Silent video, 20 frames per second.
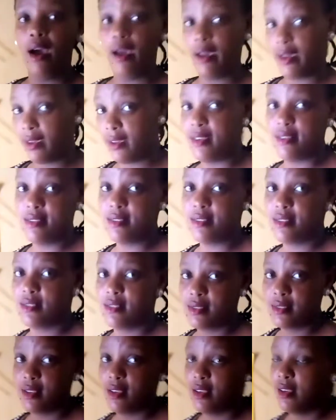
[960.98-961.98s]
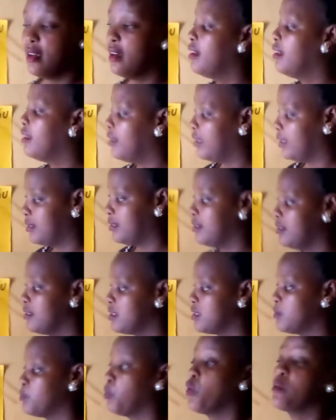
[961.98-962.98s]
guess that this
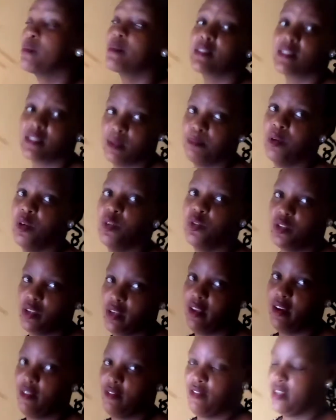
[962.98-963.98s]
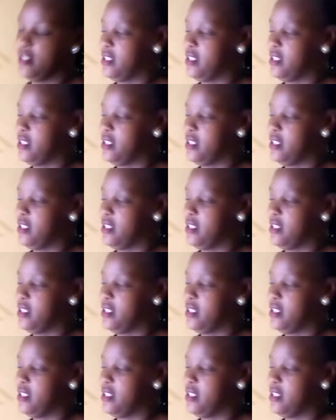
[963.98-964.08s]
poem is about love, as